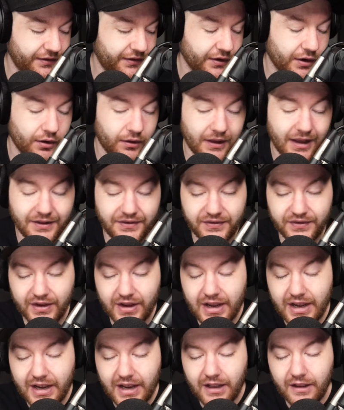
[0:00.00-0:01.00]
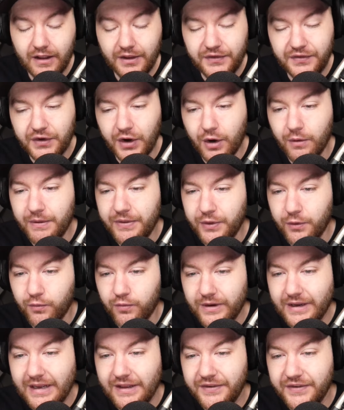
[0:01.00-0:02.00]
So let's start with the
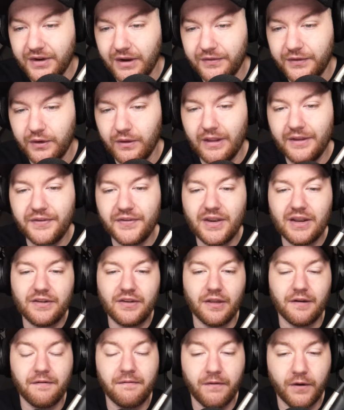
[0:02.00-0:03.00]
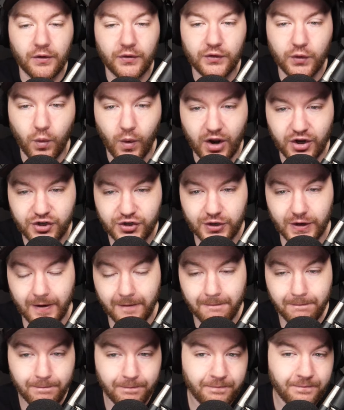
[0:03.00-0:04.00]
Reed stuff. So let's get to the first
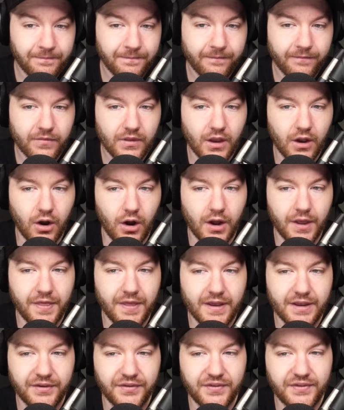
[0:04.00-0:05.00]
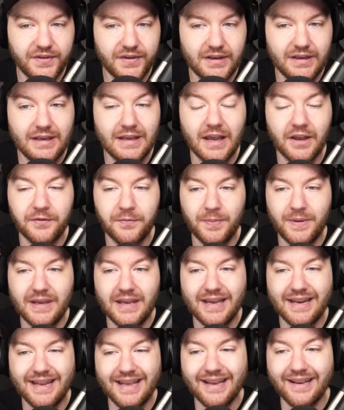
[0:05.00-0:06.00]
question on this
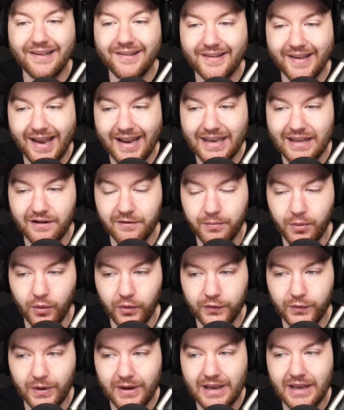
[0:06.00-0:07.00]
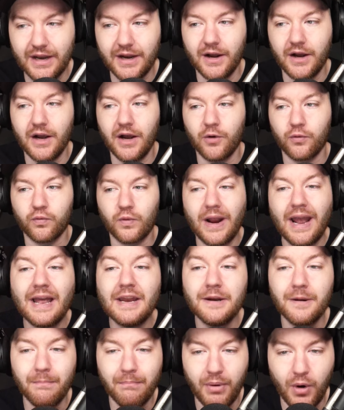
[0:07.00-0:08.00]
ESPN executive poll. So again, a
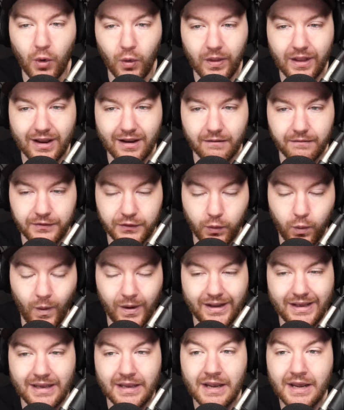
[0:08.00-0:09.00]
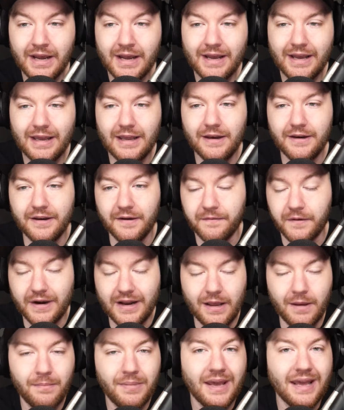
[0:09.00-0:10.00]
random polling of 20 different
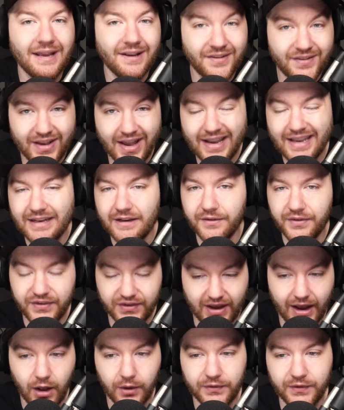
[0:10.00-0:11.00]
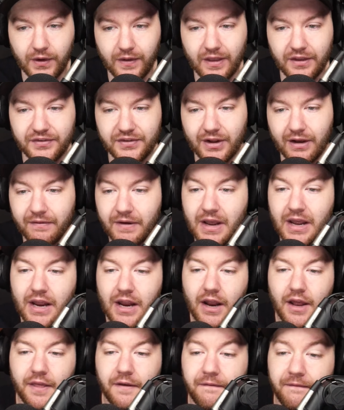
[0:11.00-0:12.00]
NBA executives, scouts, all that stuff.
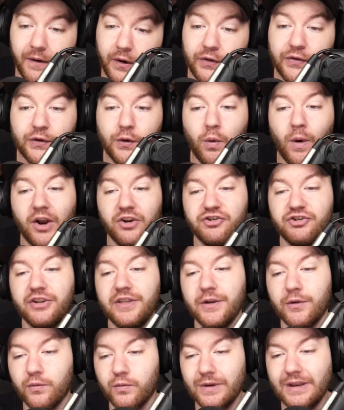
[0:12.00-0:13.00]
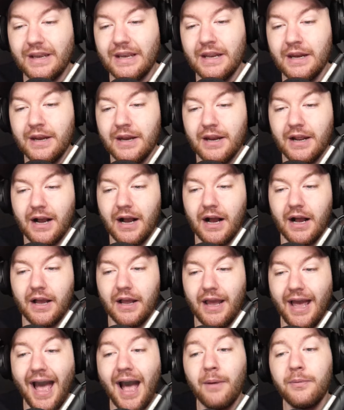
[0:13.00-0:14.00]
The first question that Reed
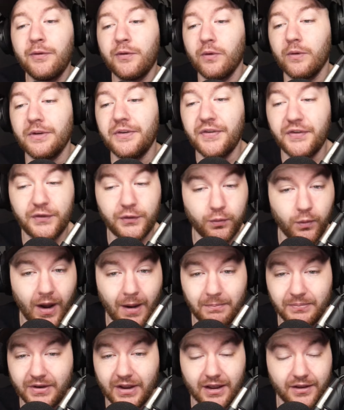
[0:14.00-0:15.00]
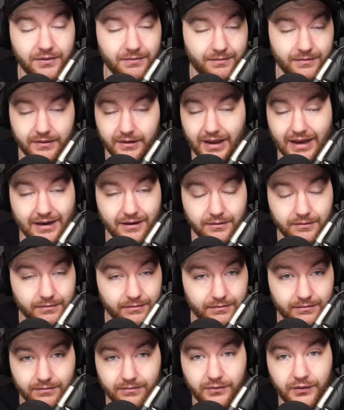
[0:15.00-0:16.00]
absolutely swept
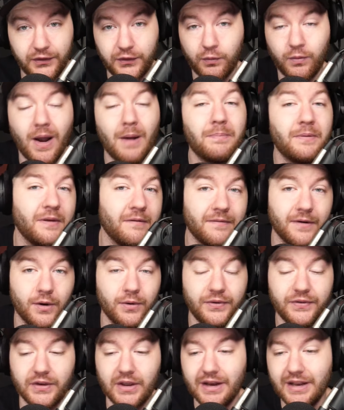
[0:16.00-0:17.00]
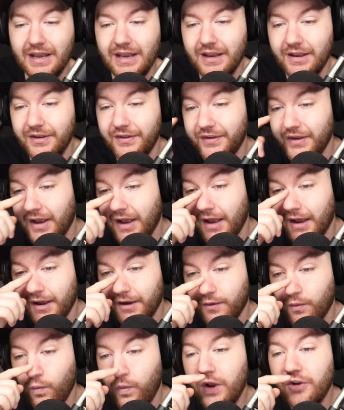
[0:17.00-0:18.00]
the votes in is
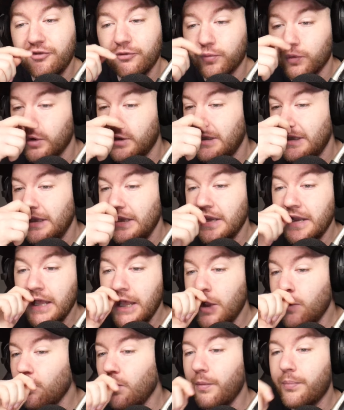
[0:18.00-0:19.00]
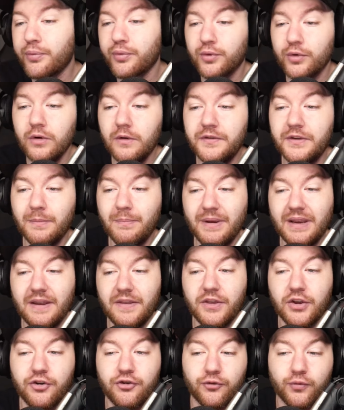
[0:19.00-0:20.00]
which rookie will prove to be
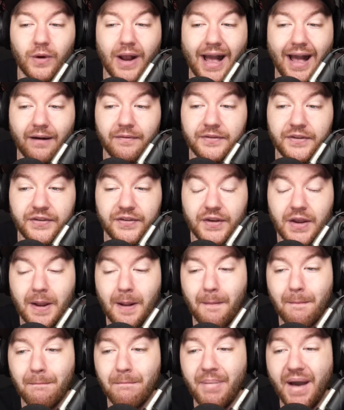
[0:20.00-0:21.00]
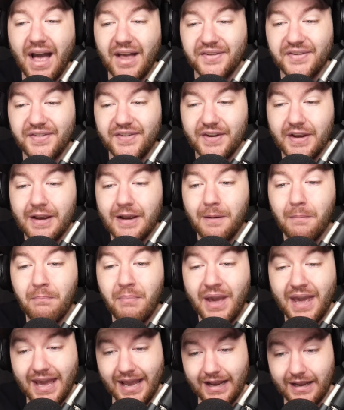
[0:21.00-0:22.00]
the draft's best
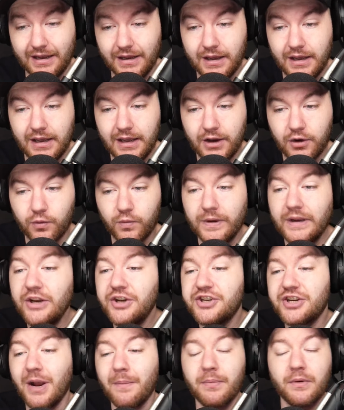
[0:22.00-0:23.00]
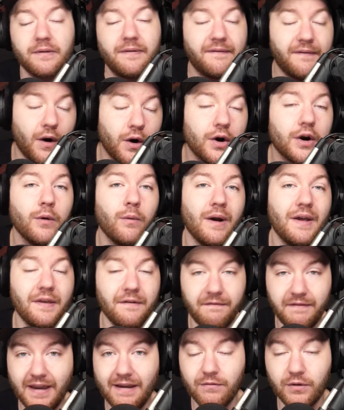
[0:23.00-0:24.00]
pick? Reed Sheppard, far and away the
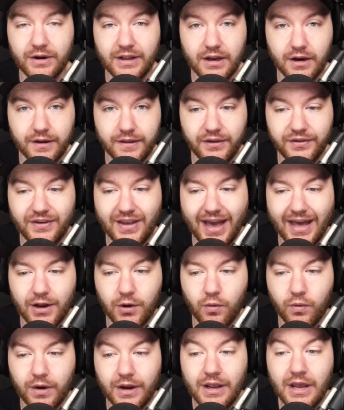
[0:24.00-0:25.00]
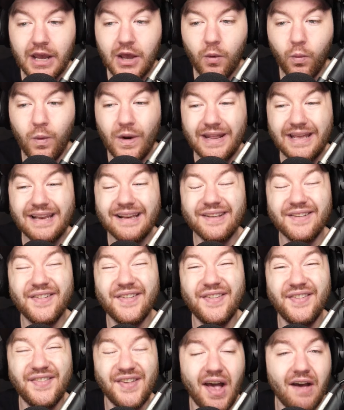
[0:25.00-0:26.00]
favorite here in this category, winning
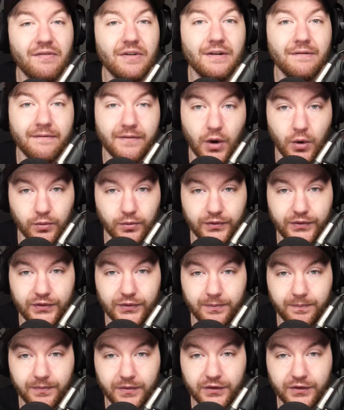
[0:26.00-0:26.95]
7 votes.